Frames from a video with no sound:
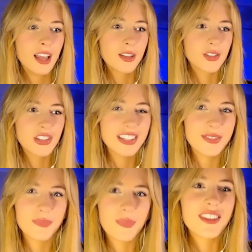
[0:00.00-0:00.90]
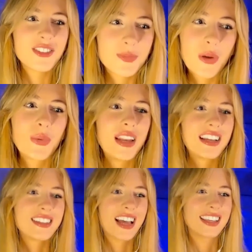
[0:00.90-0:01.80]
So this might just be a winning
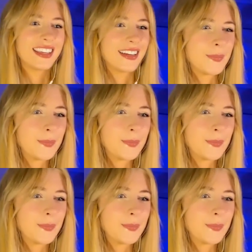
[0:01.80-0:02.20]
attack here.